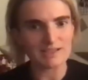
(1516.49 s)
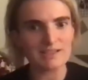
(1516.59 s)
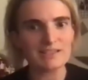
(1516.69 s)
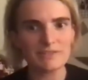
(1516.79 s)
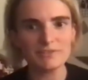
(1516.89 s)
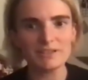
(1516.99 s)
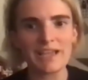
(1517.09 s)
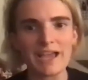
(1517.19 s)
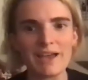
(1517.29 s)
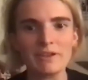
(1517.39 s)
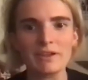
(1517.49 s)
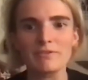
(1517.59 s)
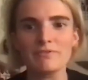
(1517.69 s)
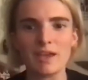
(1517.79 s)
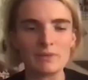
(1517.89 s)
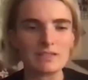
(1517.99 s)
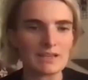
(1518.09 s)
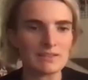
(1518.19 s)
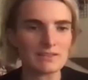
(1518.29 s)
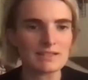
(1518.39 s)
And definitely having a family together